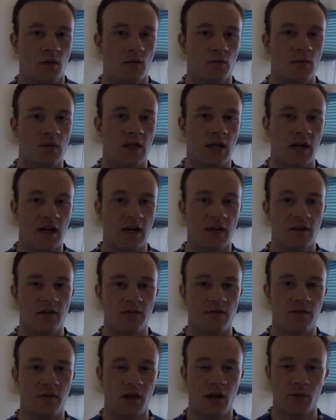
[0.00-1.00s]
we
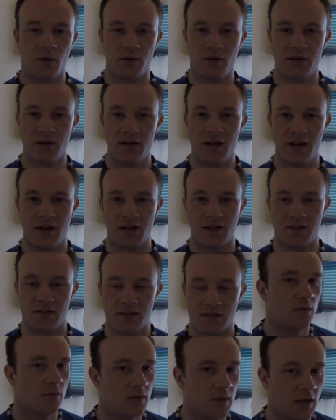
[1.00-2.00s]
have our
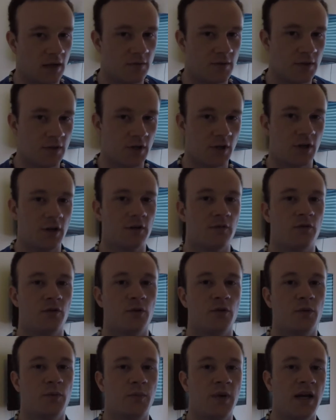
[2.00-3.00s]
next. We have the
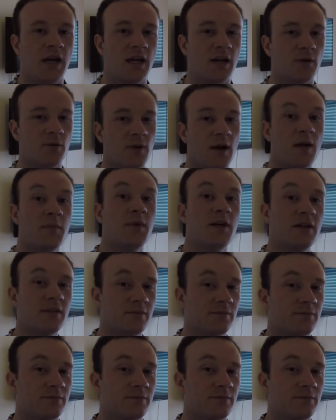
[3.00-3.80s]
Carnival Panorama,